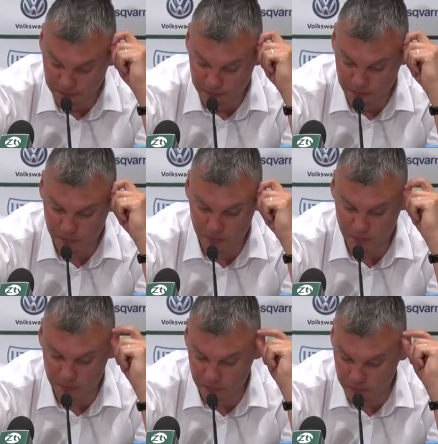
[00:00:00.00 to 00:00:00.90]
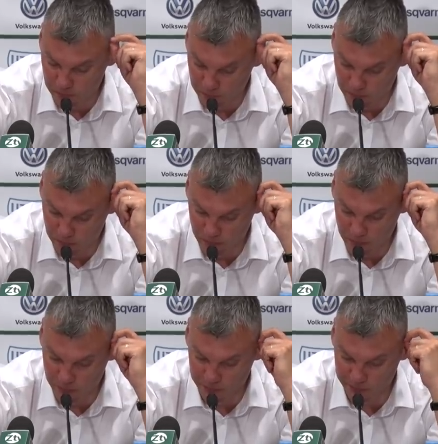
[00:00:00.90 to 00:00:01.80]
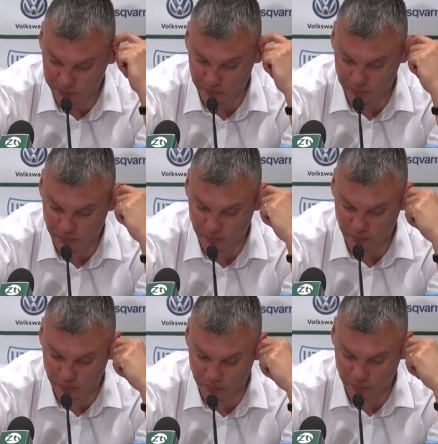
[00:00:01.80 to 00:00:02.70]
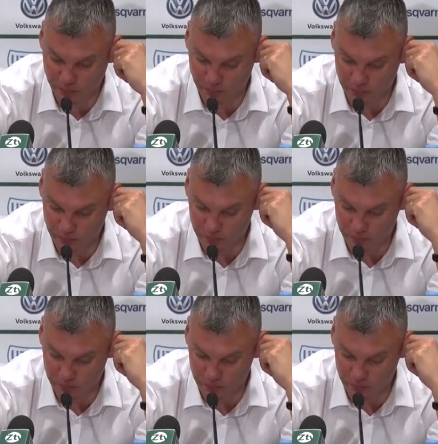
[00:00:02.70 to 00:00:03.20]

(silence)